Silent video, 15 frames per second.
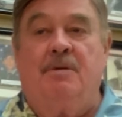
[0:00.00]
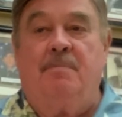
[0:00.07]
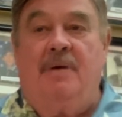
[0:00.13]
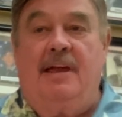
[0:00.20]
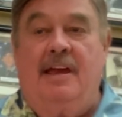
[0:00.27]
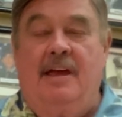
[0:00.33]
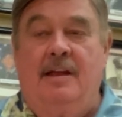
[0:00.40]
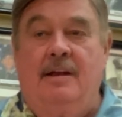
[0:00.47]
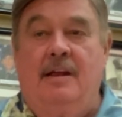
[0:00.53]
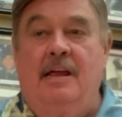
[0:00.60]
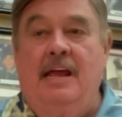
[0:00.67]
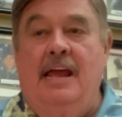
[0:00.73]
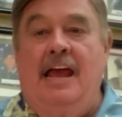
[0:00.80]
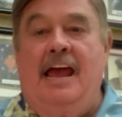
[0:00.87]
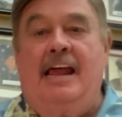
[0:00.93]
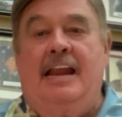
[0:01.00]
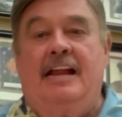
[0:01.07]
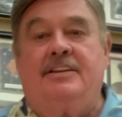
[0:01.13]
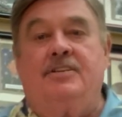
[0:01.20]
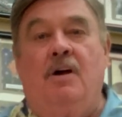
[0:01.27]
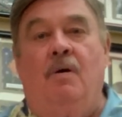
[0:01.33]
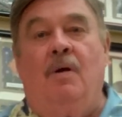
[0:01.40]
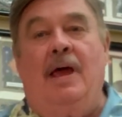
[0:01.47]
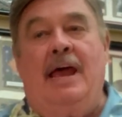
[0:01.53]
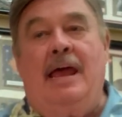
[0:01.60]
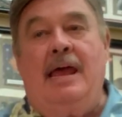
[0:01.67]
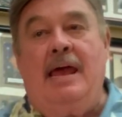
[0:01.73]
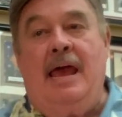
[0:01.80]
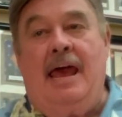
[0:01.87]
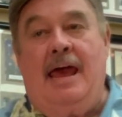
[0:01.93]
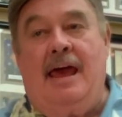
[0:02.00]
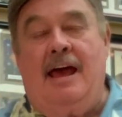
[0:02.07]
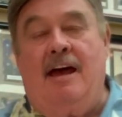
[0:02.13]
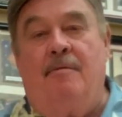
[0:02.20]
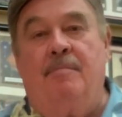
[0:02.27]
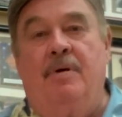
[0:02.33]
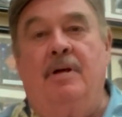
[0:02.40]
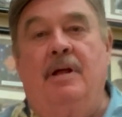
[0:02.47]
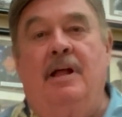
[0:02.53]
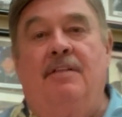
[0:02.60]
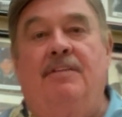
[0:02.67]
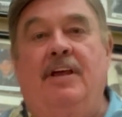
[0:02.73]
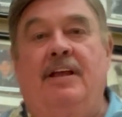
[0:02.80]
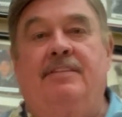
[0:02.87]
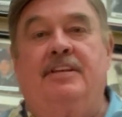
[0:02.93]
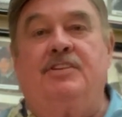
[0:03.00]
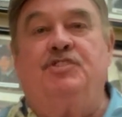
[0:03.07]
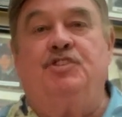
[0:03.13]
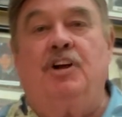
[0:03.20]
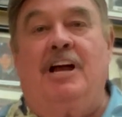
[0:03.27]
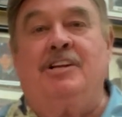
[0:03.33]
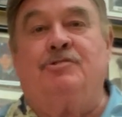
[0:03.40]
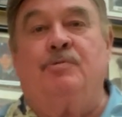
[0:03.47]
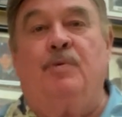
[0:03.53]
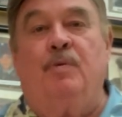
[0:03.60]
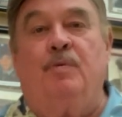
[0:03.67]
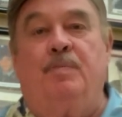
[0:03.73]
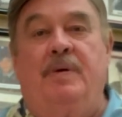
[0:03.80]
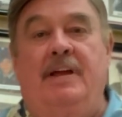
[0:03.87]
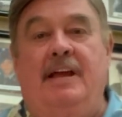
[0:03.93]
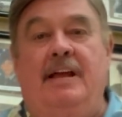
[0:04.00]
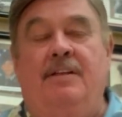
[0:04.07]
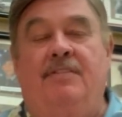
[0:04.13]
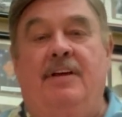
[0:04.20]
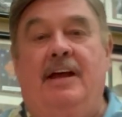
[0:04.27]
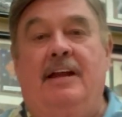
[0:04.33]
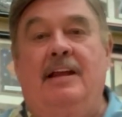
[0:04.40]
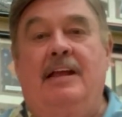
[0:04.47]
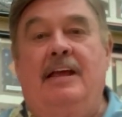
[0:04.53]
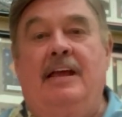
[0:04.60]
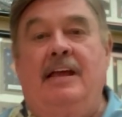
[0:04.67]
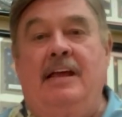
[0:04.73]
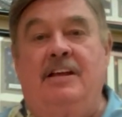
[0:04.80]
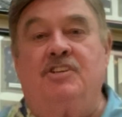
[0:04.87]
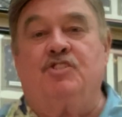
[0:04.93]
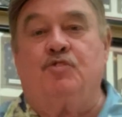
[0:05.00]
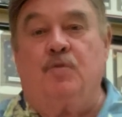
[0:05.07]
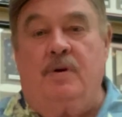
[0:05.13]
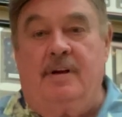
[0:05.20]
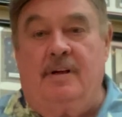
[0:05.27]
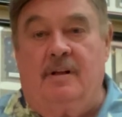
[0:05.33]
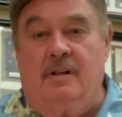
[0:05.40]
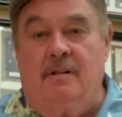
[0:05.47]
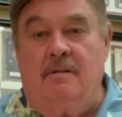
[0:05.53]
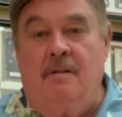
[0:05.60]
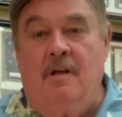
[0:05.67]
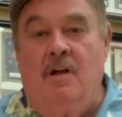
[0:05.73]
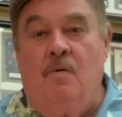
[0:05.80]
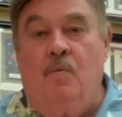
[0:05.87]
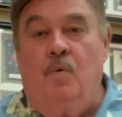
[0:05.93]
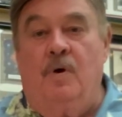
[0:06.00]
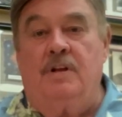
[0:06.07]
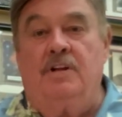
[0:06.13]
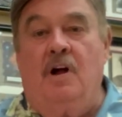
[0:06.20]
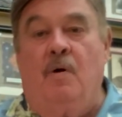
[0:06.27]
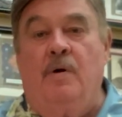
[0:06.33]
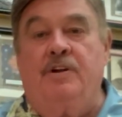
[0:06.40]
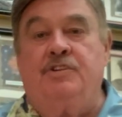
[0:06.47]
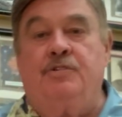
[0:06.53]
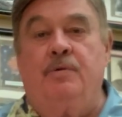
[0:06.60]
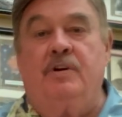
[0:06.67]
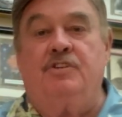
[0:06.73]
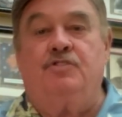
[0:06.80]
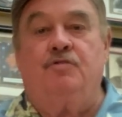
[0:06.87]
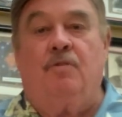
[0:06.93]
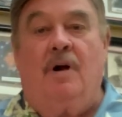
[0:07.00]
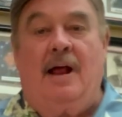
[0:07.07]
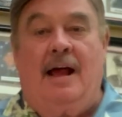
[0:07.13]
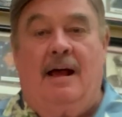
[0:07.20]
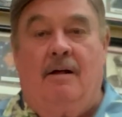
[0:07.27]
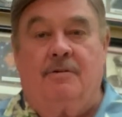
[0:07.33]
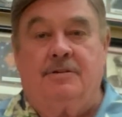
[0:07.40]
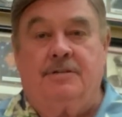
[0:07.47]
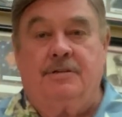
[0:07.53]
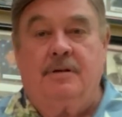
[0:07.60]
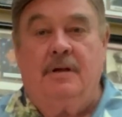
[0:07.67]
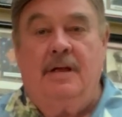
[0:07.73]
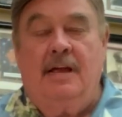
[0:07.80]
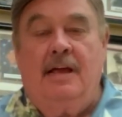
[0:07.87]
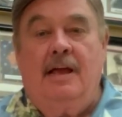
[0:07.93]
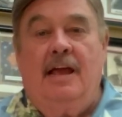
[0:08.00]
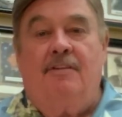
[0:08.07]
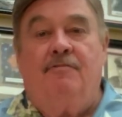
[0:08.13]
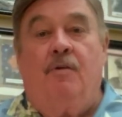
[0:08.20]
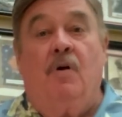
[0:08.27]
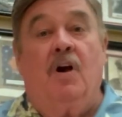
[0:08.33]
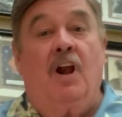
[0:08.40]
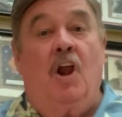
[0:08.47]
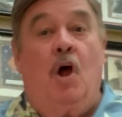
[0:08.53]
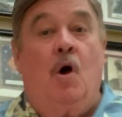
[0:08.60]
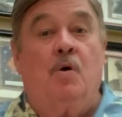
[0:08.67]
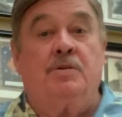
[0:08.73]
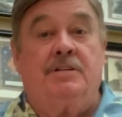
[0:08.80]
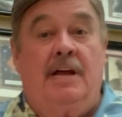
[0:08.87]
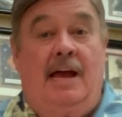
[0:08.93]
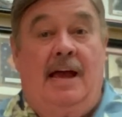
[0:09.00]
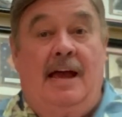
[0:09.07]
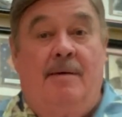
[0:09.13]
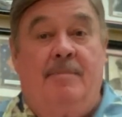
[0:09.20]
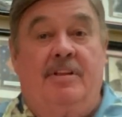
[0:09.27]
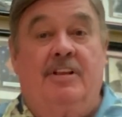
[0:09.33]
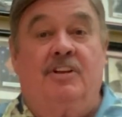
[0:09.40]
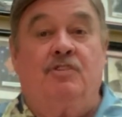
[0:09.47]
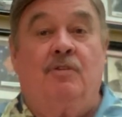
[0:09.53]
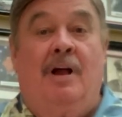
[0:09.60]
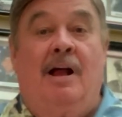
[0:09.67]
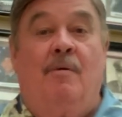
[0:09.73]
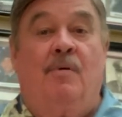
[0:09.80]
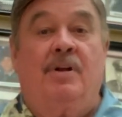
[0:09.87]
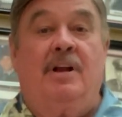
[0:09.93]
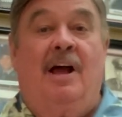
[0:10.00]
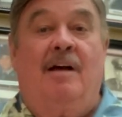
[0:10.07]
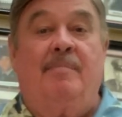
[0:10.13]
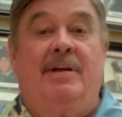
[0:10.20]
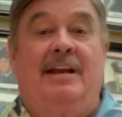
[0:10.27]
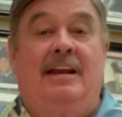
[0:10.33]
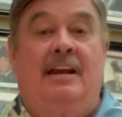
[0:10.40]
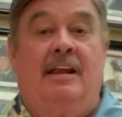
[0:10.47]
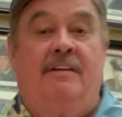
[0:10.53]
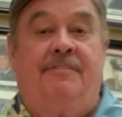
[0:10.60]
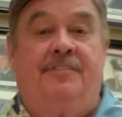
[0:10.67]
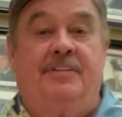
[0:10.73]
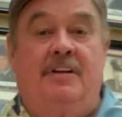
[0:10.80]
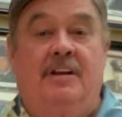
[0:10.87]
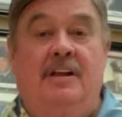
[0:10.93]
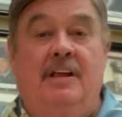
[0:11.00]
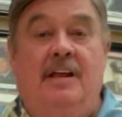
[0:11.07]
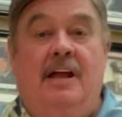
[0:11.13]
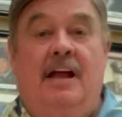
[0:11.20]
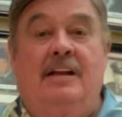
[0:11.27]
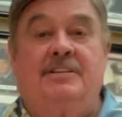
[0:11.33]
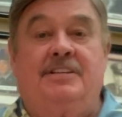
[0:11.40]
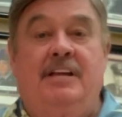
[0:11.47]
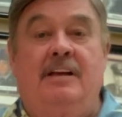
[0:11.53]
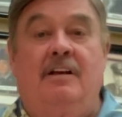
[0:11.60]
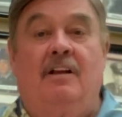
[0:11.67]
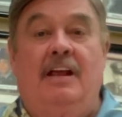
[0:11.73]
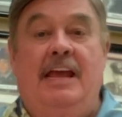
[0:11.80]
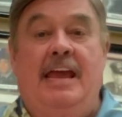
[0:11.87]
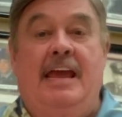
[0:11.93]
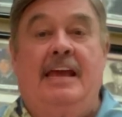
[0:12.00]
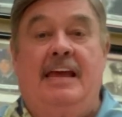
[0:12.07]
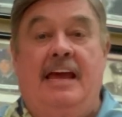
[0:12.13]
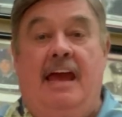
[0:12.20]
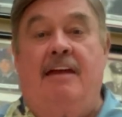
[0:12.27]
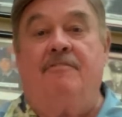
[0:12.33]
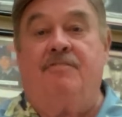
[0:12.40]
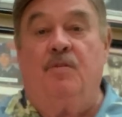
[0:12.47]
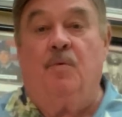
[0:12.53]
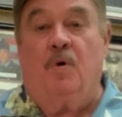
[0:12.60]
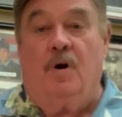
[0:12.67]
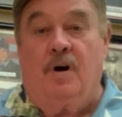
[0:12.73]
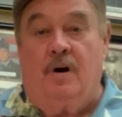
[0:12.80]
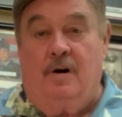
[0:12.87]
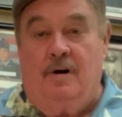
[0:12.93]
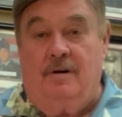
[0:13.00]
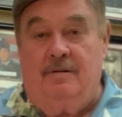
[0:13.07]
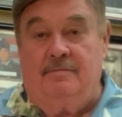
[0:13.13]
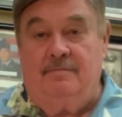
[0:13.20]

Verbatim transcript: command and had told Ahab that the judgment would be that Israel would go into a drought for a long time, and the drought would not be lifted until he gave the word.